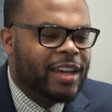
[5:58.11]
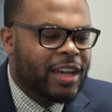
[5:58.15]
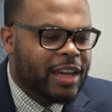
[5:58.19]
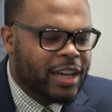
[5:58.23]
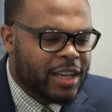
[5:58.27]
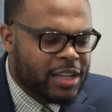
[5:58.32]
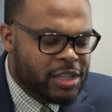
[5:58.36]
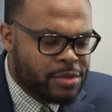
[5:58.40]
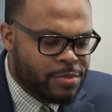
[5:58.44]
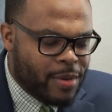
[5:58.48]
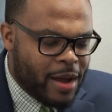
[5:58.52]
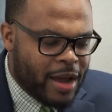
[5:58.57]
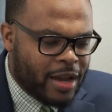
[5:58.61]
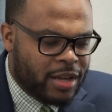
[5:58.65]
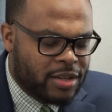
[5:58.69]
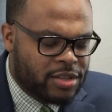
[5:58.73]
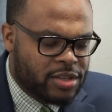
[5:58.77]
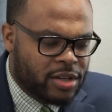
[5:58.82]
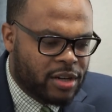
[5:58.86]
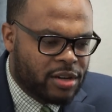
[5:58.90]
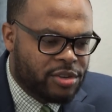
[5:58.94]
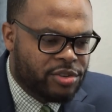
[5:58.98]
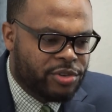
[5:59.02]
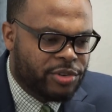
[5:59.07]
in spine
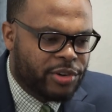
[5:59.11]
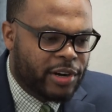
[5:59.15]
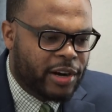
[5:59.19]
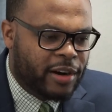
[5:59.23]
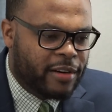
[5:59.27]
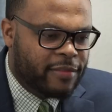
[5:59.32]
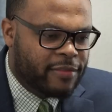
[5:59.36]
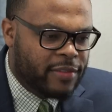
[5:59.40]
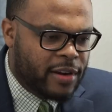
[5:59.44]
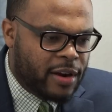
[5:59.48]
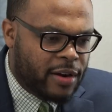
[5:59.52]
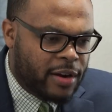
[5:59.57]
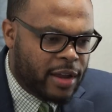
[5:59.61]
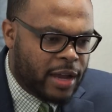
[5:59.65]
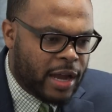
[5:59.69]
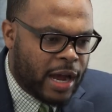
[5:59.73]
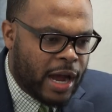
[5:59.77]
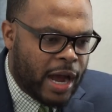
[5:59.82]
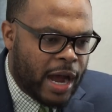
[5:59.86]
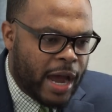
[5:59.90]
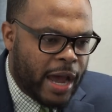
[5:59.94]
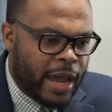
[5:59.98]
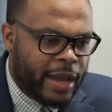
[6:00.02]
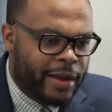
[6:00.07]
surgery are very
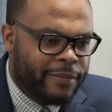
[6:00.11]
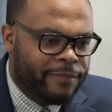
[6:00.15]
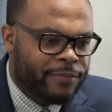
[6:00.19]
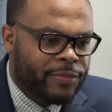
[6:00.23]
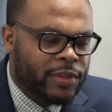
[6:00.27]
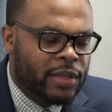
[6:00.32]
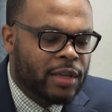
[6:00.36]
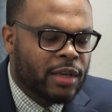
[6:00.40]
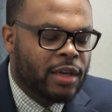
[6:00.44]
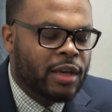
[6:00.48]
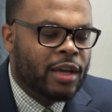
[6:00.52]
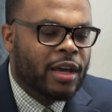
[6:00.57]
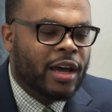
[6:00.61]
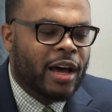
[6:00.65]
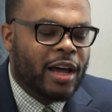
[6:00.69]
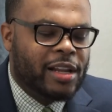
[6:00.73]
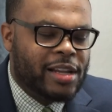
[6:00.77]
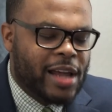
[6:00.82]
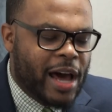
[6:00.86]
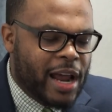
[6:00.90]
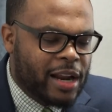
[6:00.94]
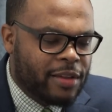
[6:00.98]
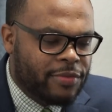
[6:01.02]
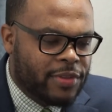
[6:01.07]
high. A
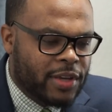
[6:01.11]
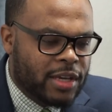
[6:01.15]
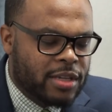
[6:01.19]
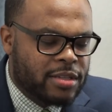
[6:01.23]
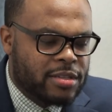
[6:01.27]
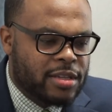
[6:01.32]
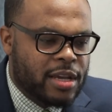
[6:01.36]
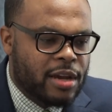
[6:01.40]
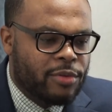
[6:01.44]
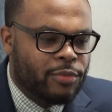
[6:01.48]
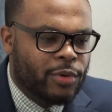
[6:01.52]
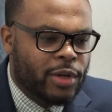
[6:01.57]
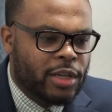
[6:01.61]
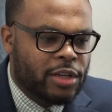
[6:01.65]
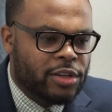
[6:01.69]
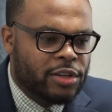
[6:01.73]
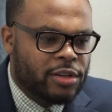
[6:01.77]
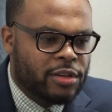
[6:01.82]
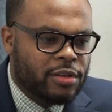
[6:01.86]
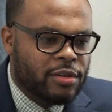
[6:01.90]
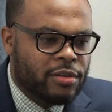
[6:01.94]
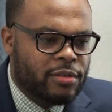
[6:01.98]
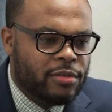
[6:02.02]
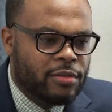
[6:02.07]
lot of things that we
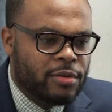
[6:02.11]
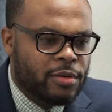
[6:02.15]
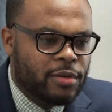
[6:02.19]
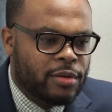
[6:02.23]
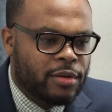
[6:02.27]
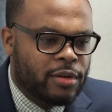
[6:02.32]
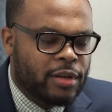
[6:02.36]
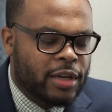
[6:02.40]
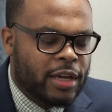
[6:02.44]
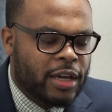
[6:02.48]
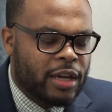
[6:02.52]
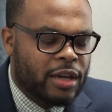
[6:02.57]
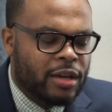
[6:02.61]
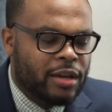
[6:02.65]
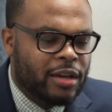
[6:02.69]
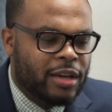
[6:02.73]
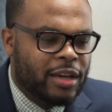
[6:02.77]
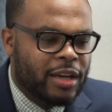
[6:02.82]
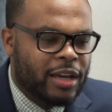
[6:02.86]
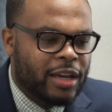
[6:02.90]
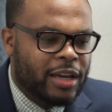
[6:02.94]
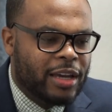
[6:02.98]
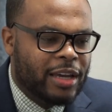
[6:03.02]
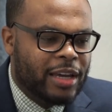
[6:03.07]
do,
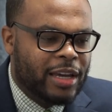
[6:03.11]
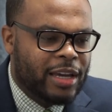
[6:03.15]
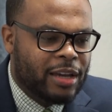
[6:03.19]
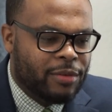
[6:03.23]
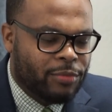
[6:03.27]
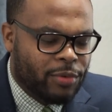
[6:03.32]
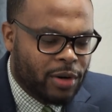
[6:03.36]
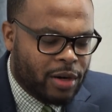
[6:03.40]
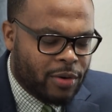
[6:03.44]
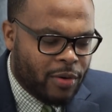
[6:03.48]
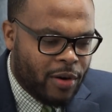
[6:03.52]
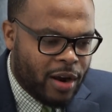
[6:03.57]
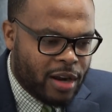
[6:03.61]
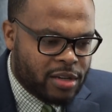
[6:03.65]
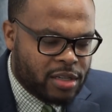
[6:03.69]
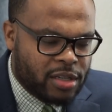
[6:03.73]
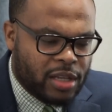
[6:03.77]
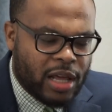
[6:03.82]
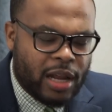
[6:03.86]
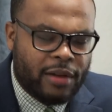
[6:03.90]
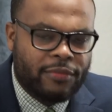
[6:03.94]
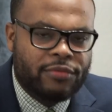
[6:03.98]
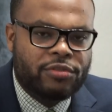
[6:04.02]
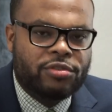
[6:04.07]
it requires a
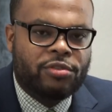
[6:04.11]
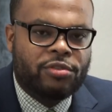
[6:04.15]
lot of